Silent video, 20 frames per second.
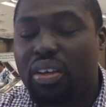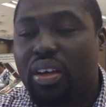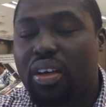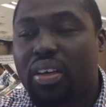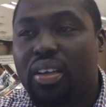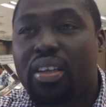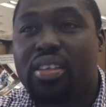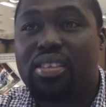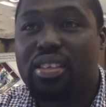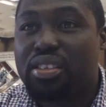
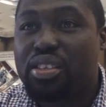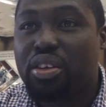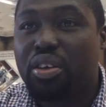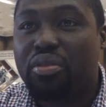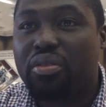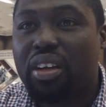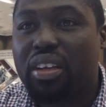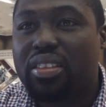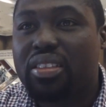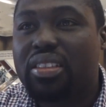the city of
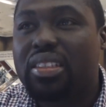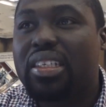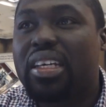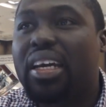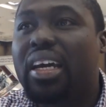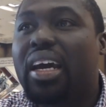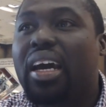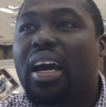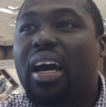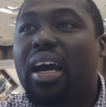London,
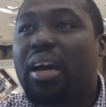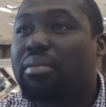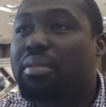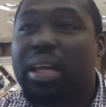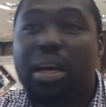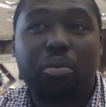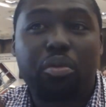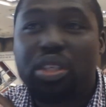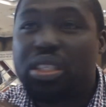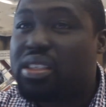and
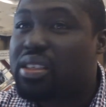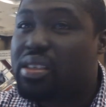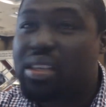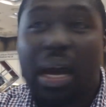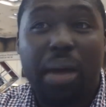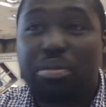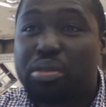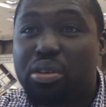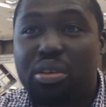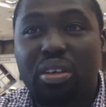that was
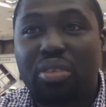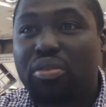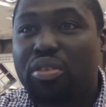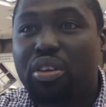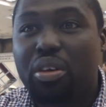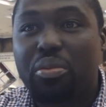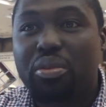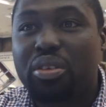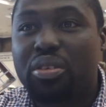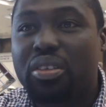absolutely
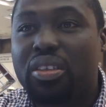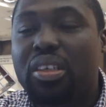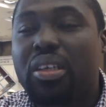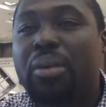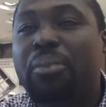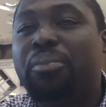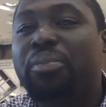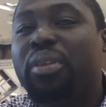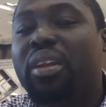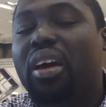phenomenal.
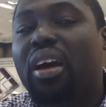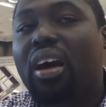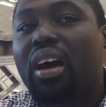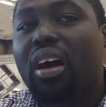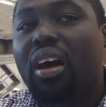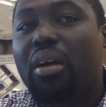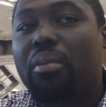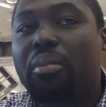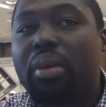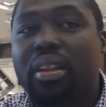
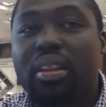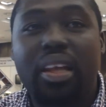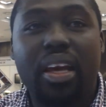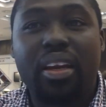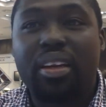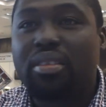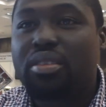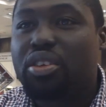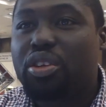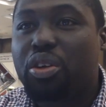And
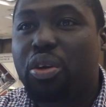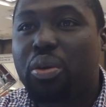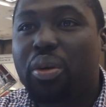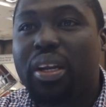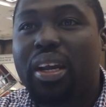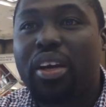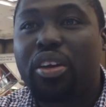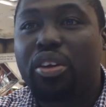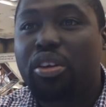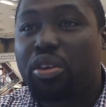then it
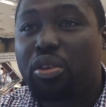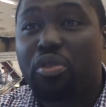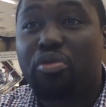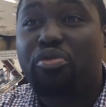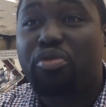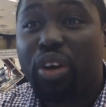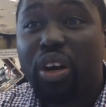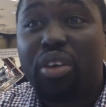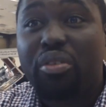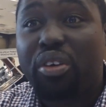ended on a
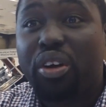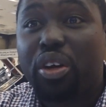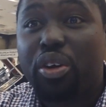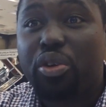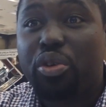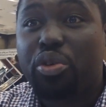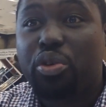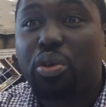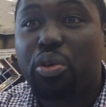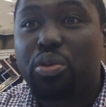very, very
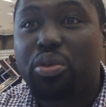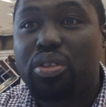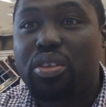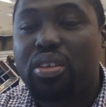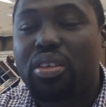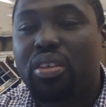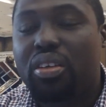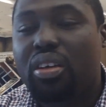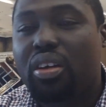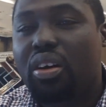good note.
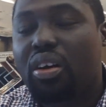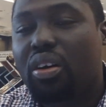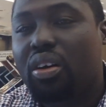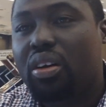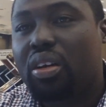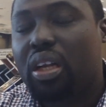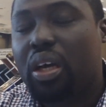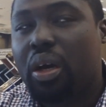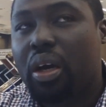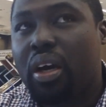
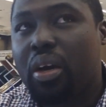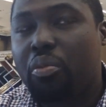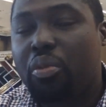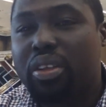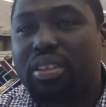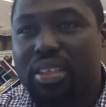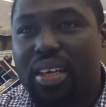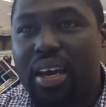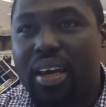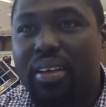
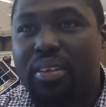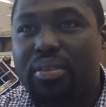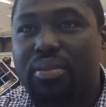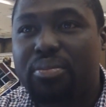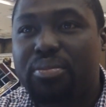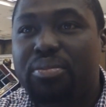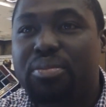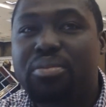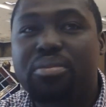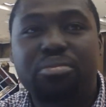With 10.
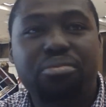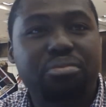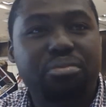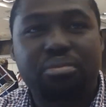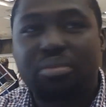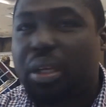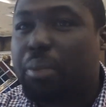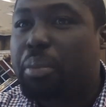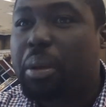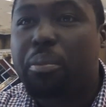
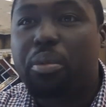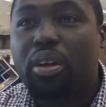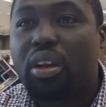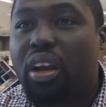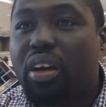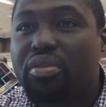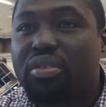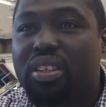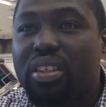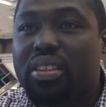People
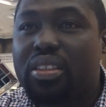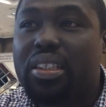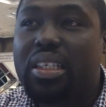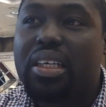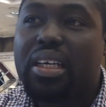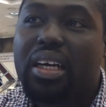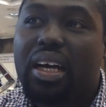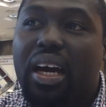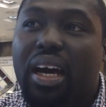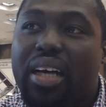loved it.
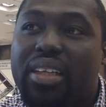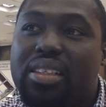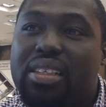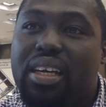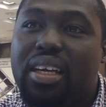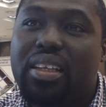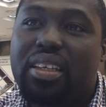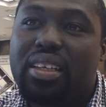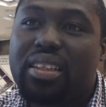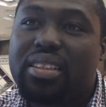I'd
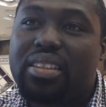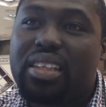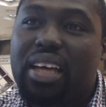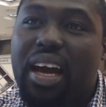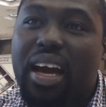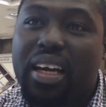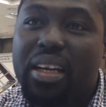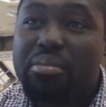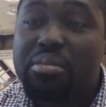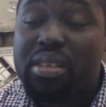say that
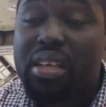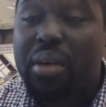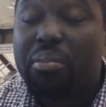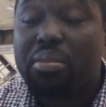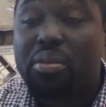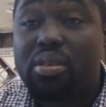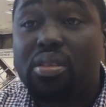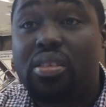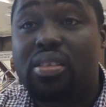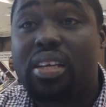Adam's
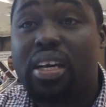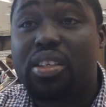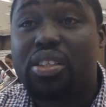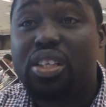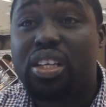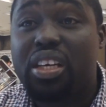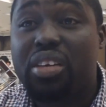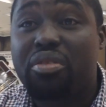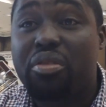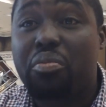Apples is
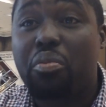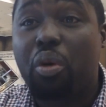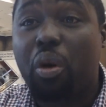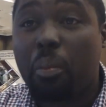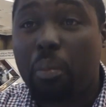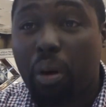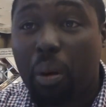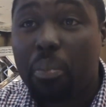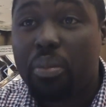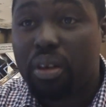actually even more
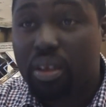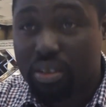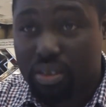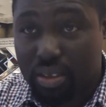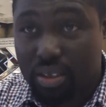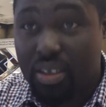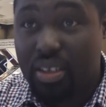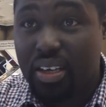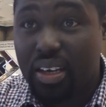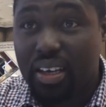popular
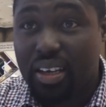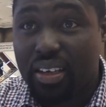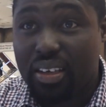today